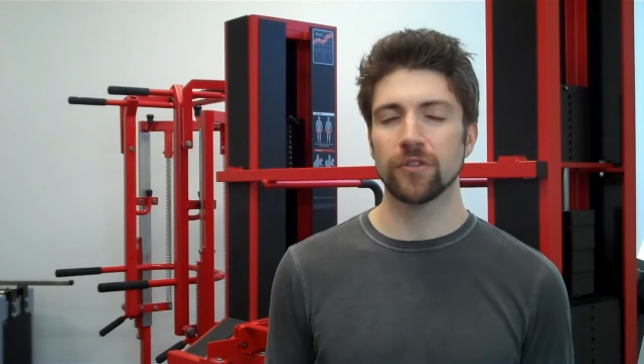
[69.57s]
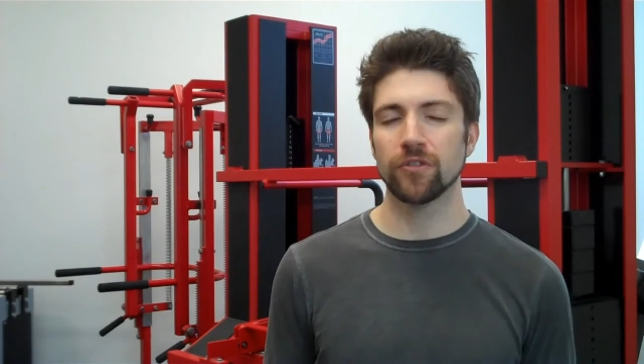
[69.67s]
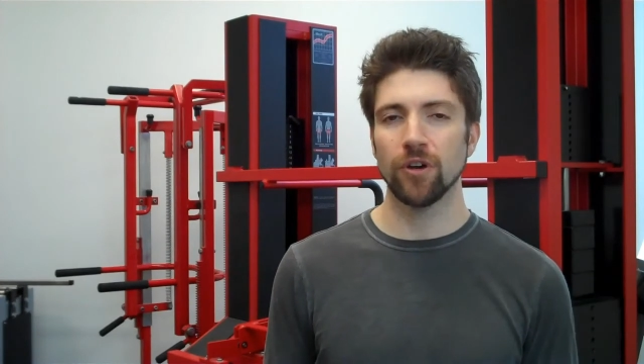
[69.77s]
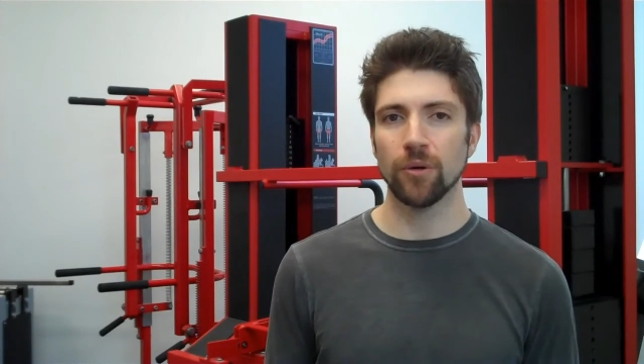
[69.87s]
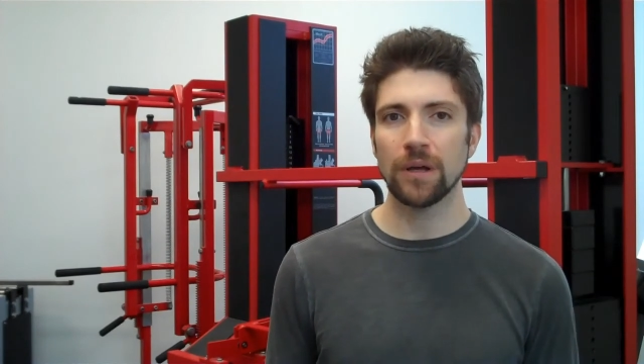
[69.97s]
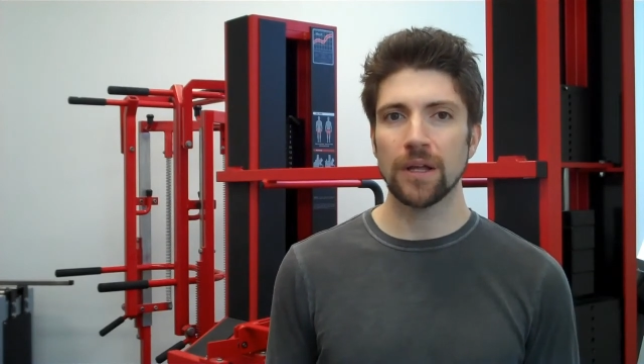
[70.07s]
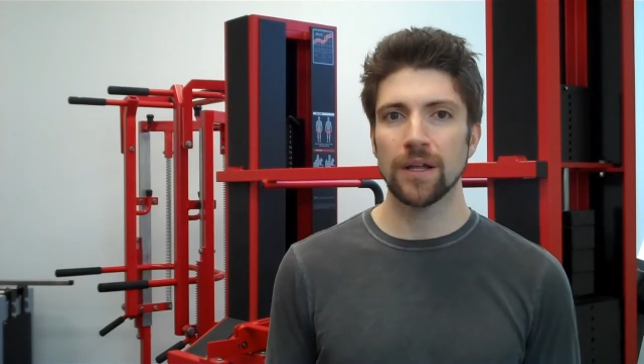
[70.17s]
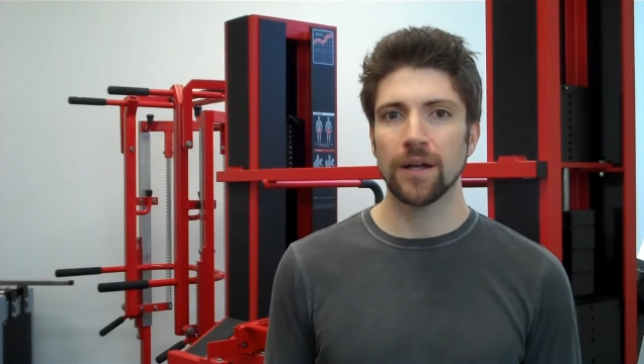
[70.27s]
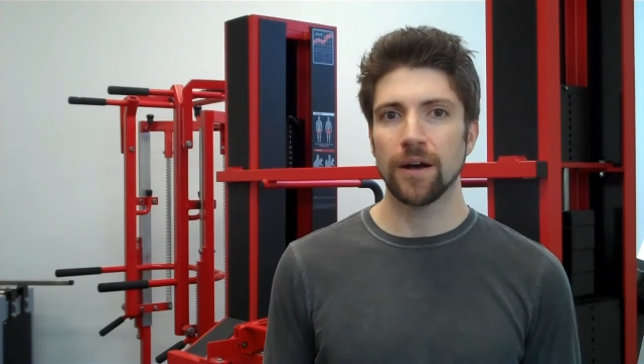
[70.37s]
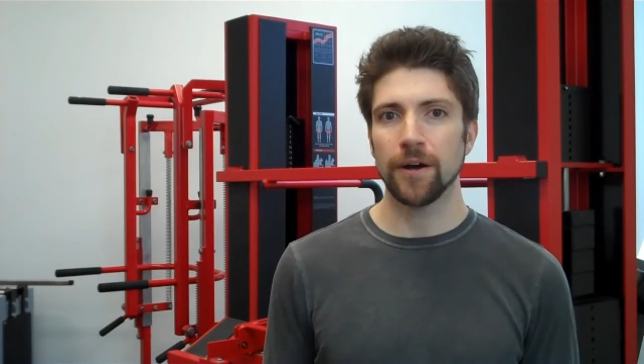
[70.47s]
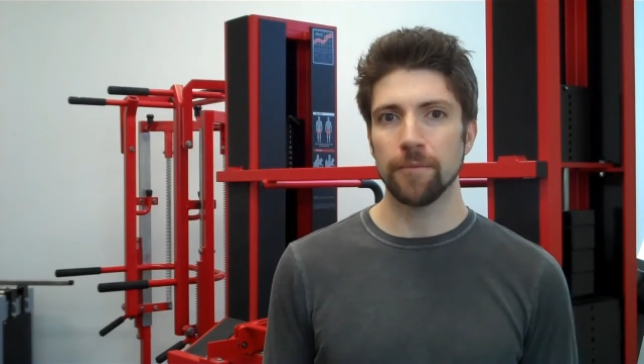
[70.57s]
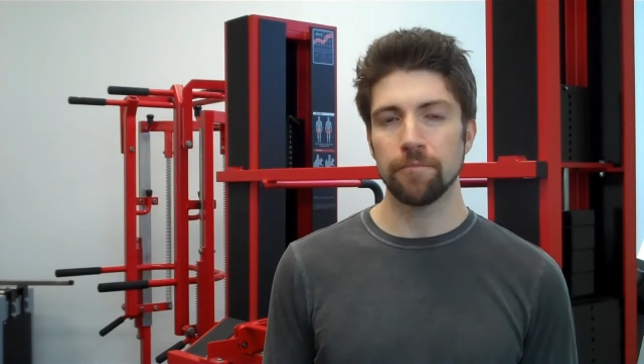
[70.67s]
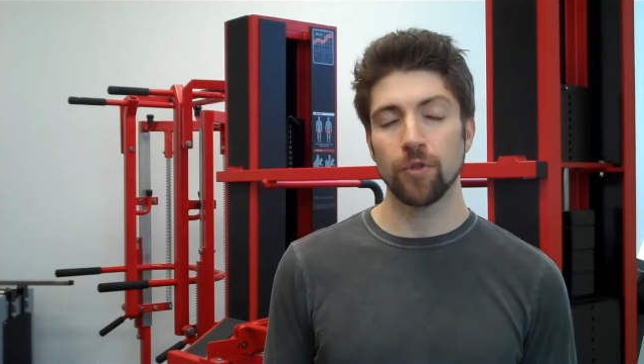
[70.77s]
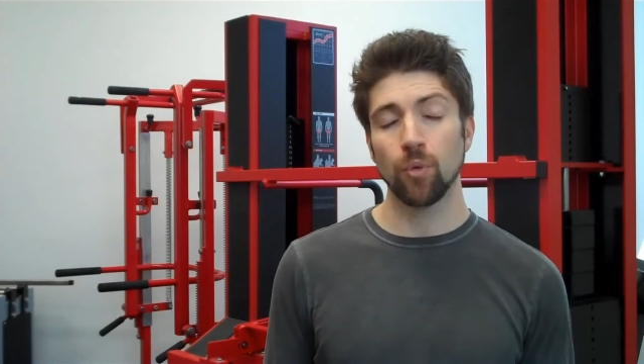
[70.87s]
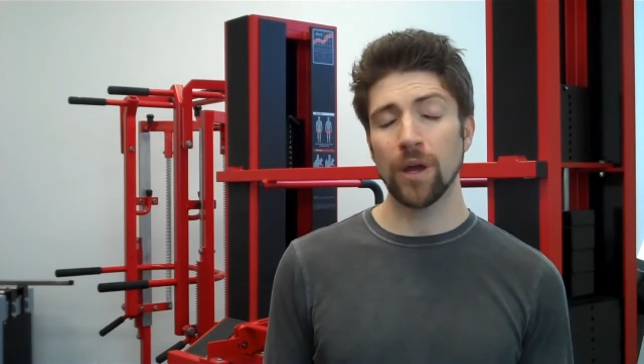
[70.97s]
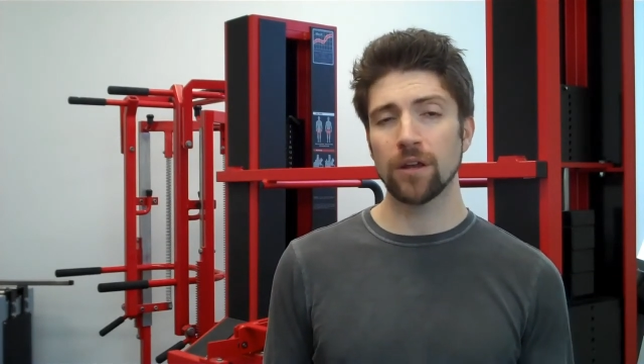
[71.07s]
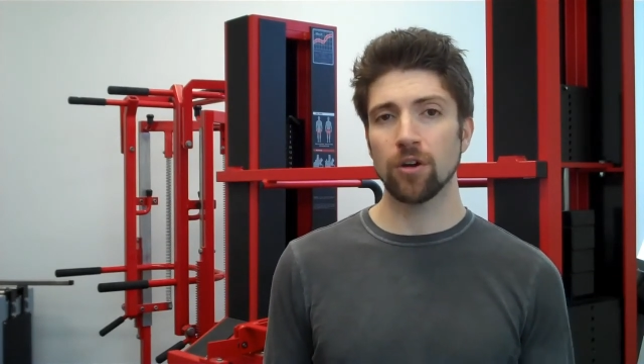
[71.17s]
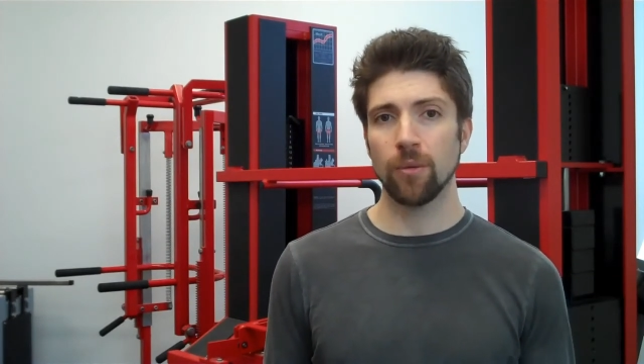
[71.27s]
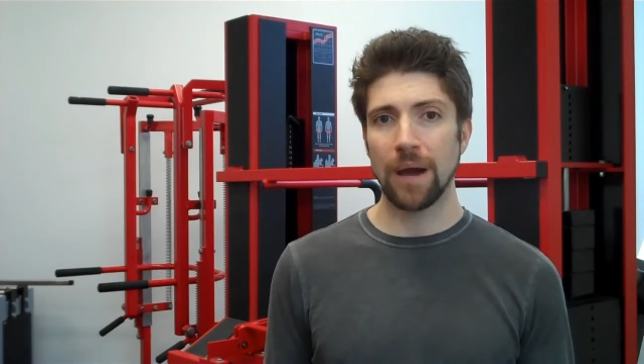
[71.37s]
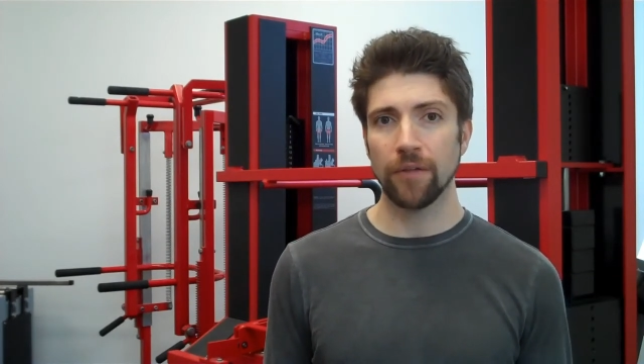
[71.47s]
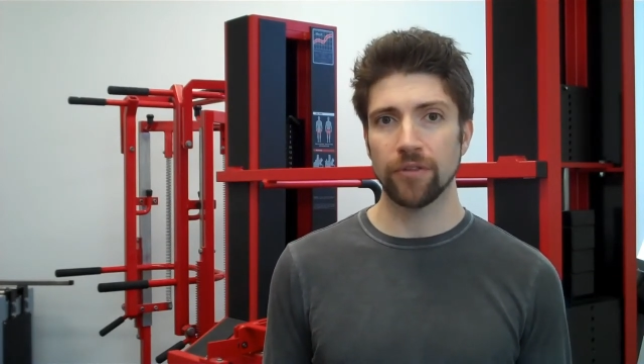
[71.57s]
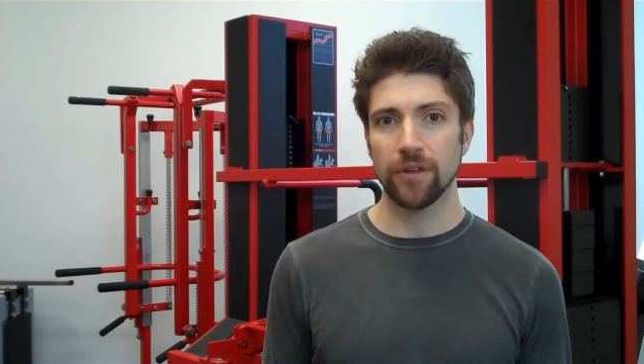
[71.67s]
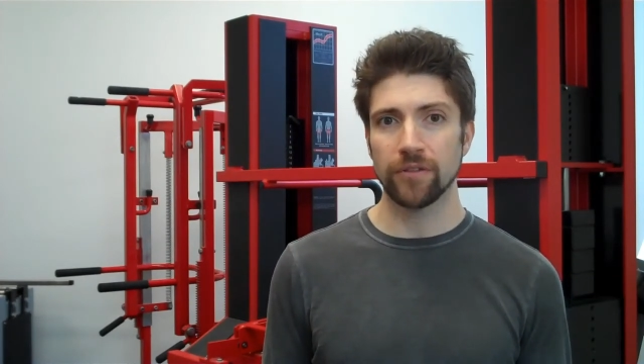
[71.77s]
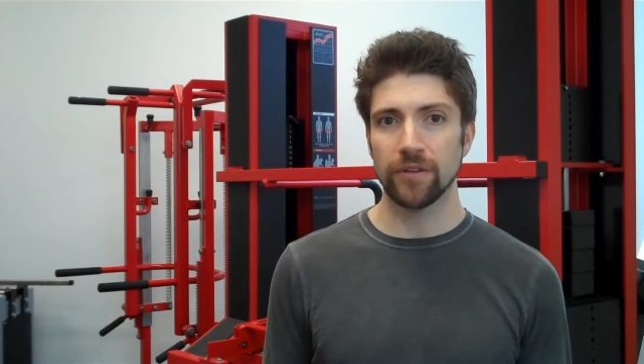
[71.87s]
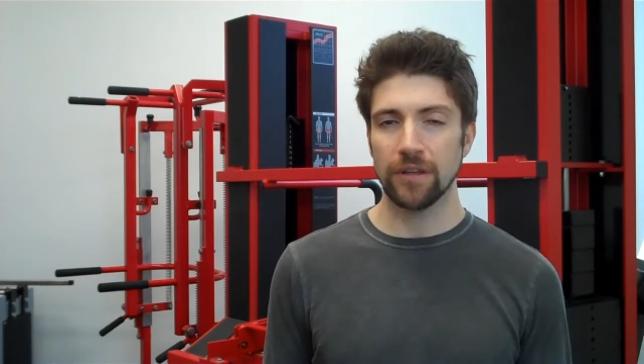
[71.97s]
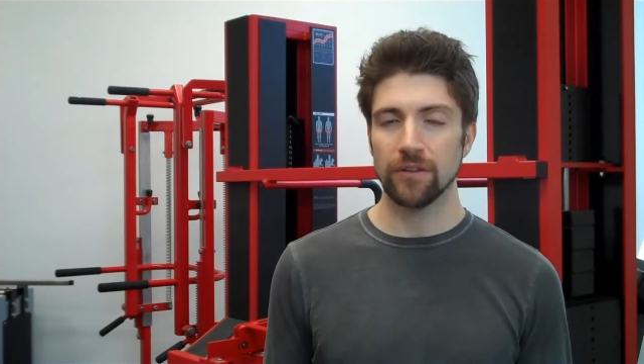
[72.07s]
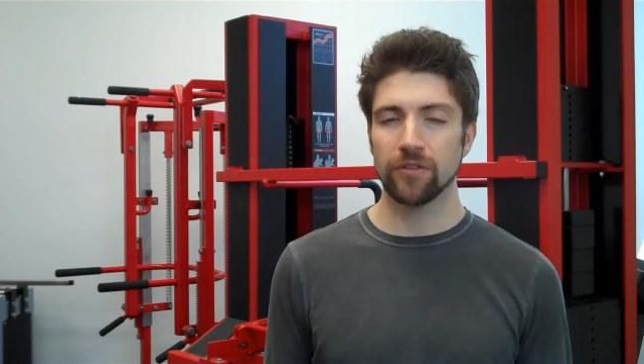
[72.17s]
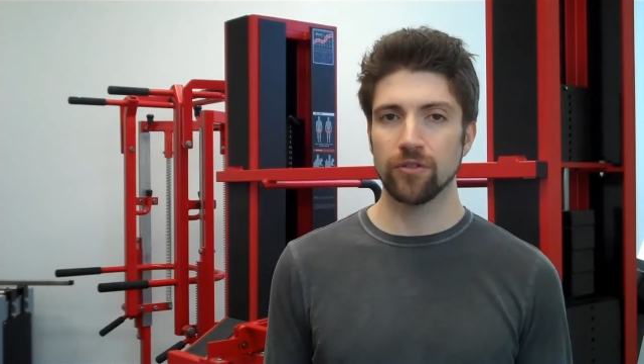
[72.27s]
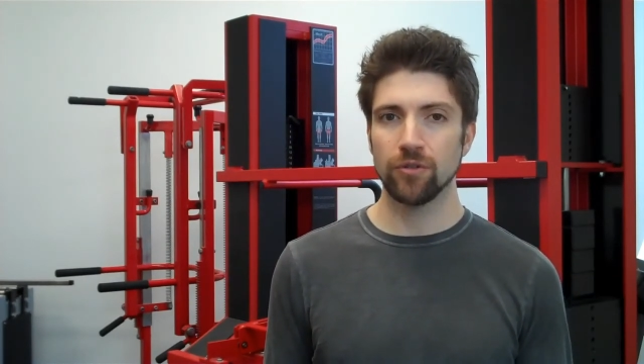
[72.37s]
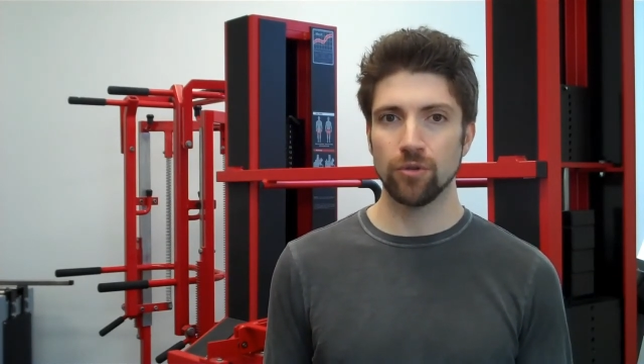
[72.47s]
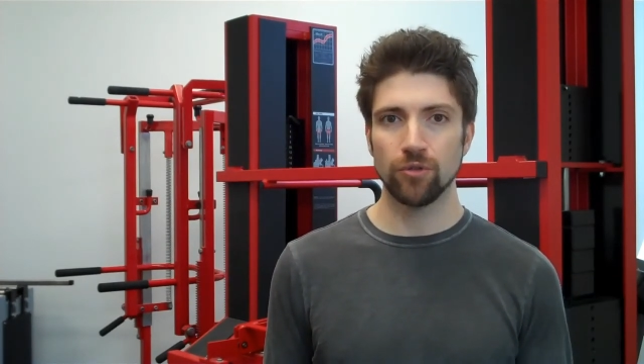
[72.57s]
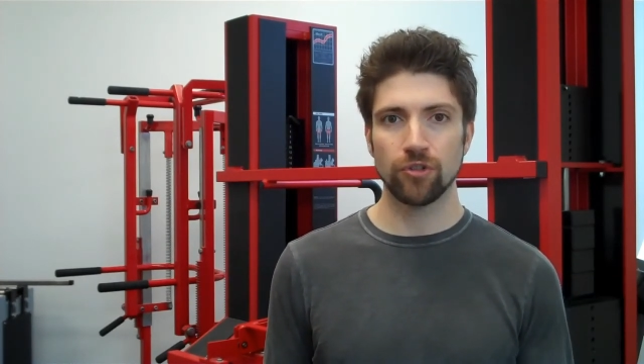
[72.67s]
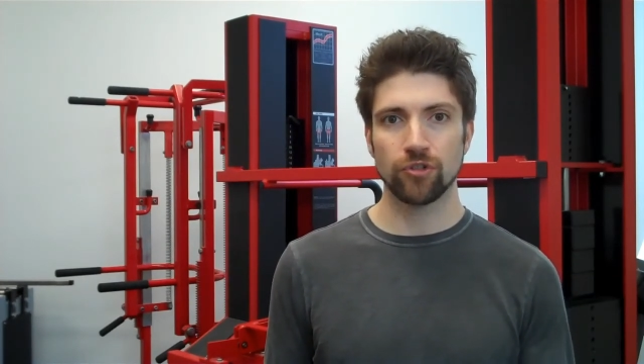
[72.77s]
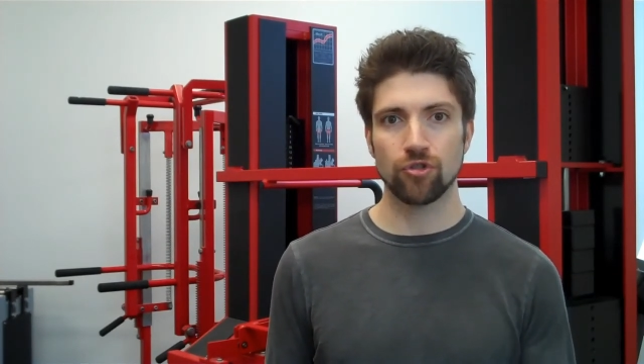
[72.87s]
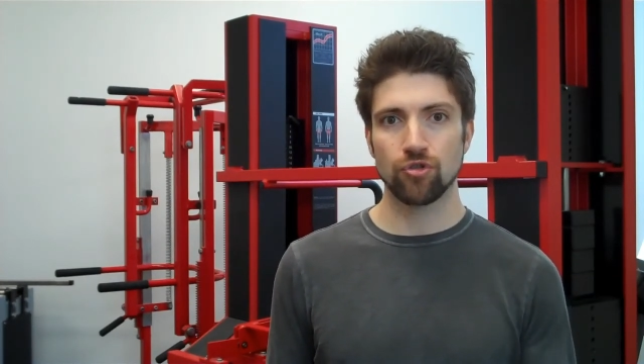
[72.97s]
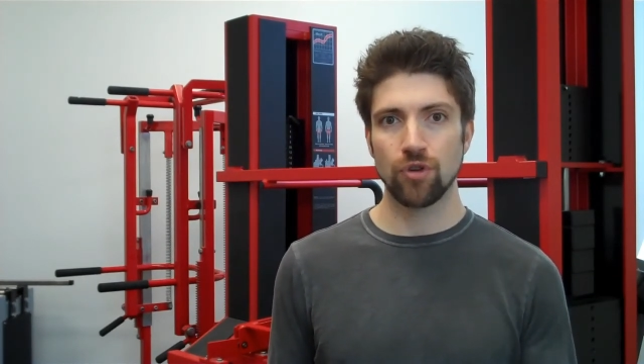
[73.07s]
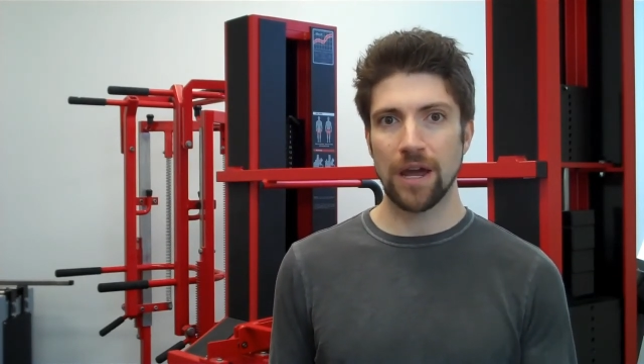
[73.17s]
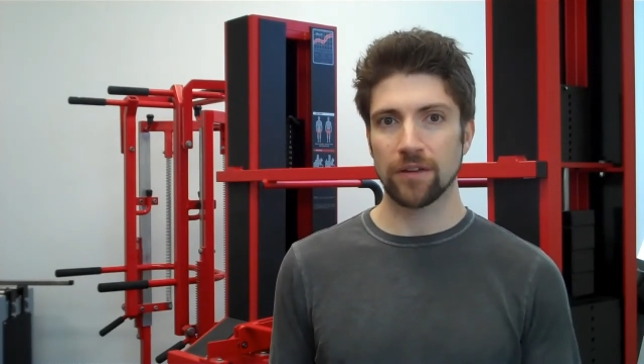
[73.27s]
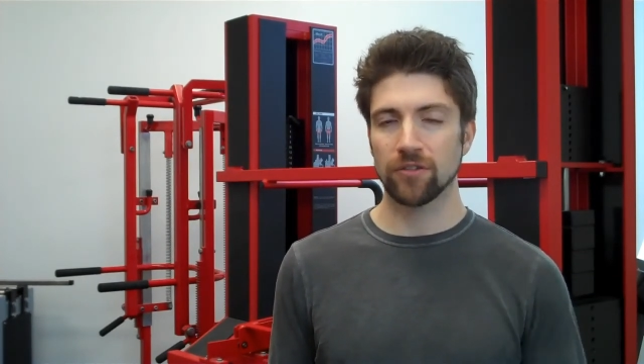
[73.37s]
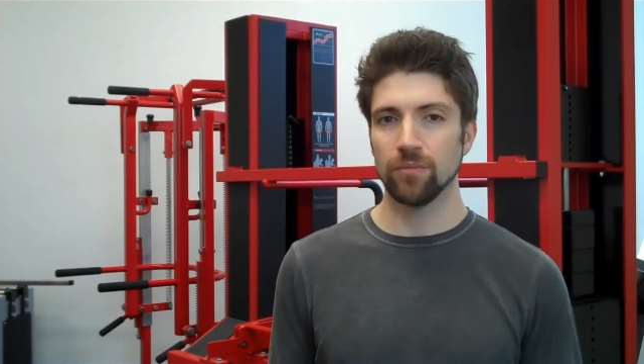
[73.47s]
So the way to go about this is to just track,